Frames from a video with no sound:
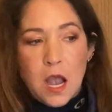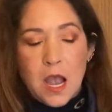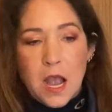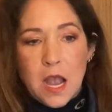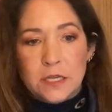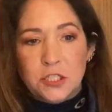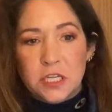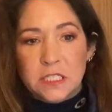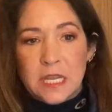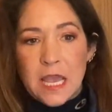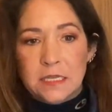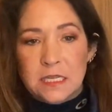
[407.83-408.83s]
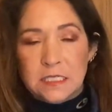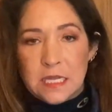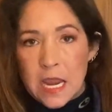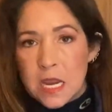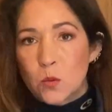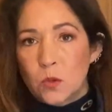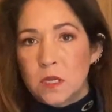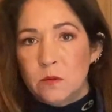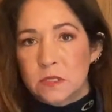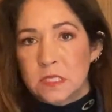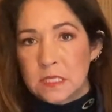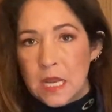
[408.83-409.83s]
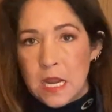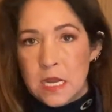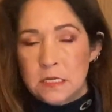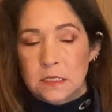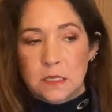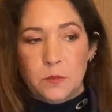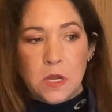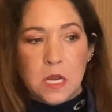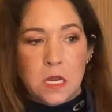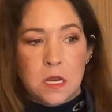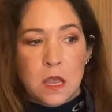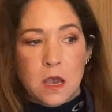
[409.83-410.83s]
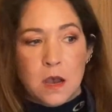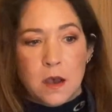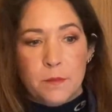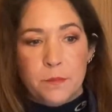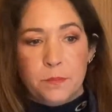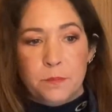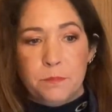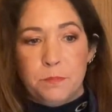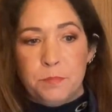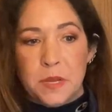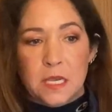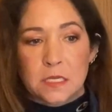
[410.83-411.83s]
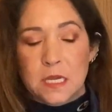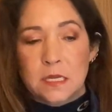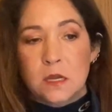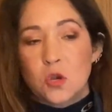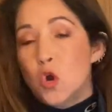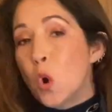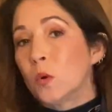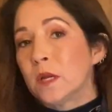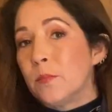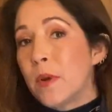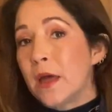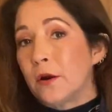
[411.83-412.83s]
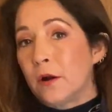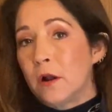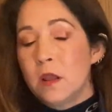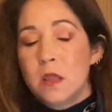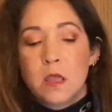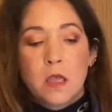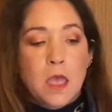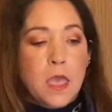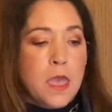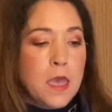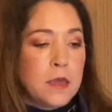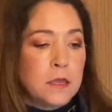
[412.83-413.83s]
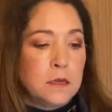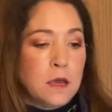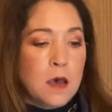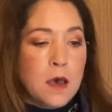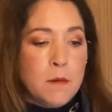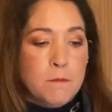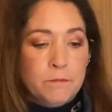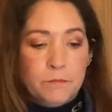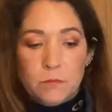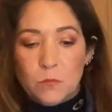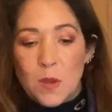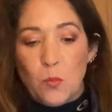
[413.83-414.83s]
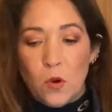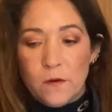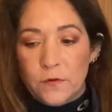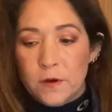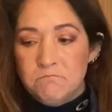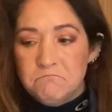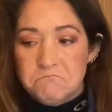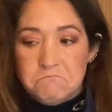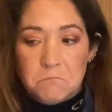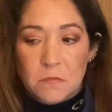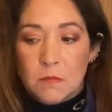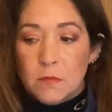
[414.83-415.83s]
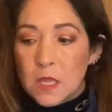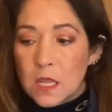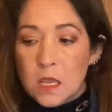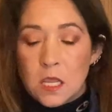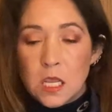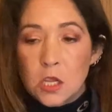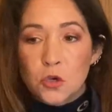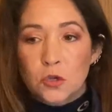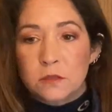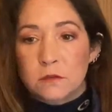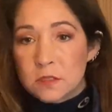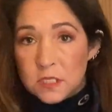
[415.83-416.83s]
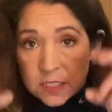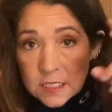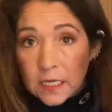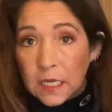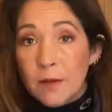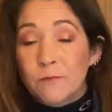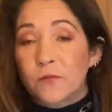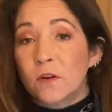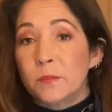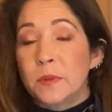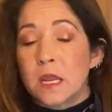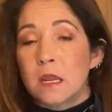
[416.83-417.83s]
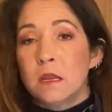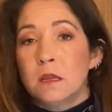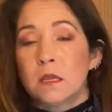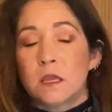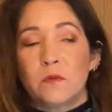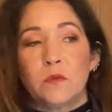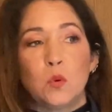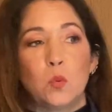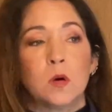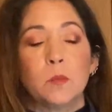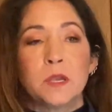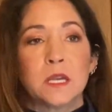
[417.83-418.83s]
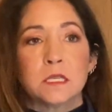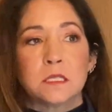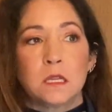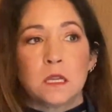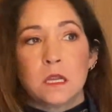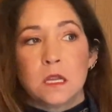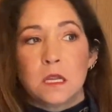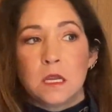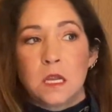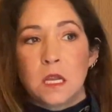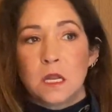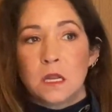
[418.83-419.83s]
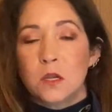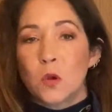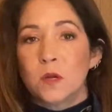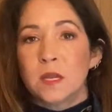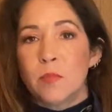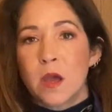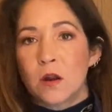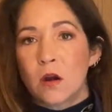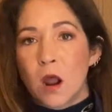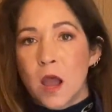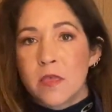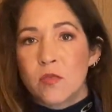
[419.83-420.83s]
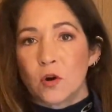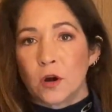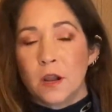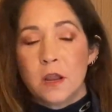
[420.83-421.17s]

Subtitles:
I just had to take what he was saying to me because I didn't know any better. And my boyfriend, he couldn't stick up for me, if you will, because he didn't know any better either.